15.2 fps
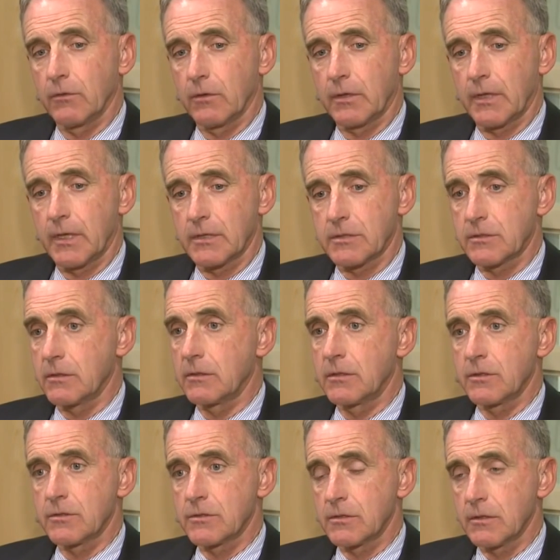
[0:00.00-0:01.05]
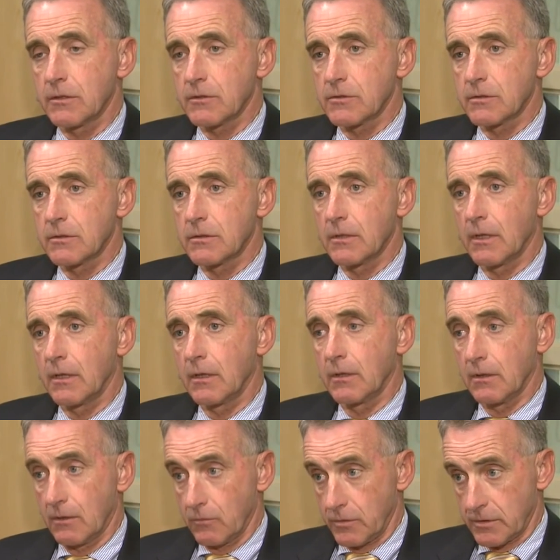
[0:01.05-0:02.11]
if you look at statistics
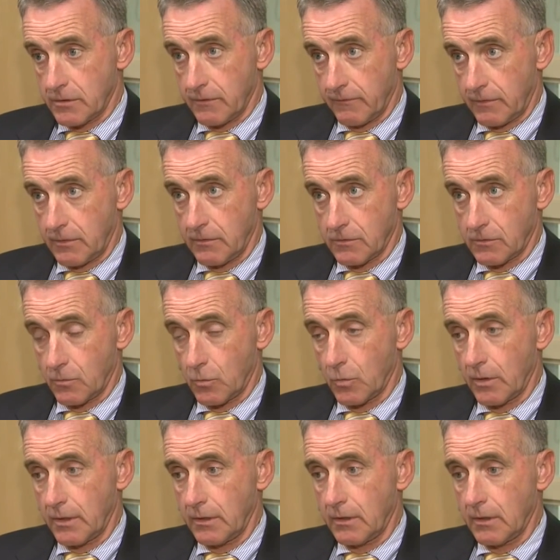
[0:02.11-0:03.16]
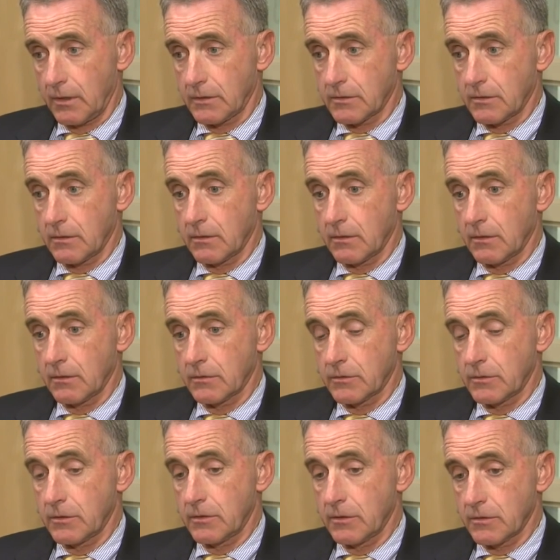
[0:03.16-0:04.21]
and the recidivism rate, that's a
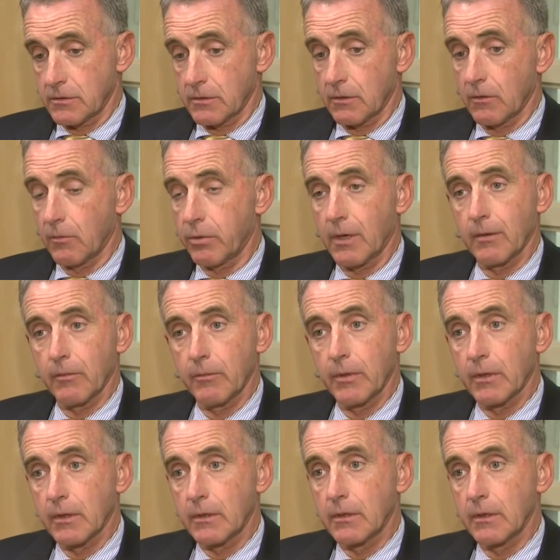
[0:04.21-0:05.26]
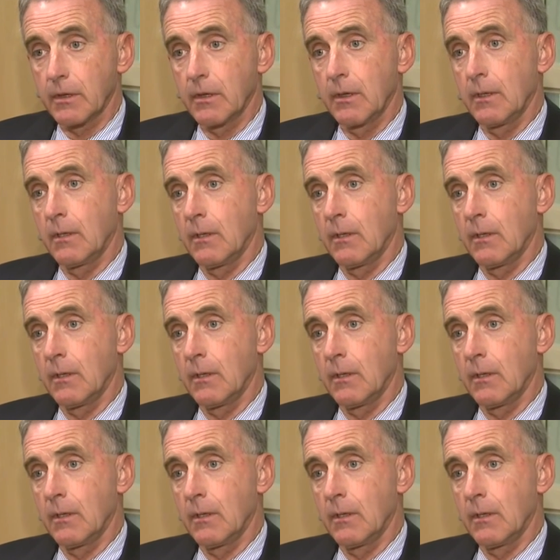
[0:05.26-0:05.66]
statistical probability.